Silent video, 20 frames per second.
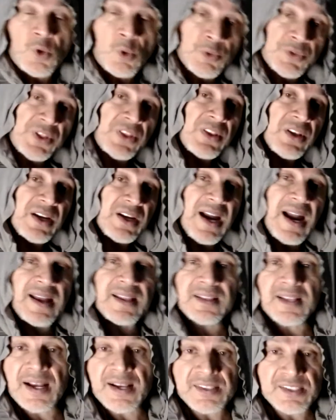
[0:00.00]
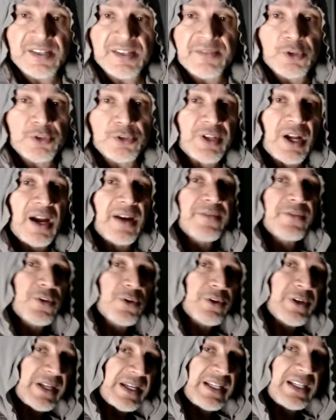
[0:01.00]
within the guidelines of
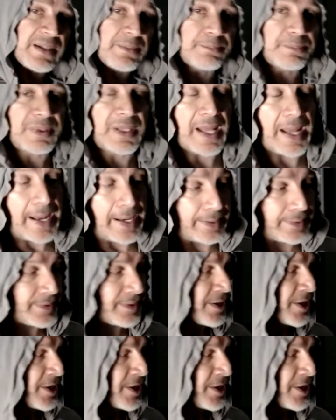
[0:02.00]
your eating plan.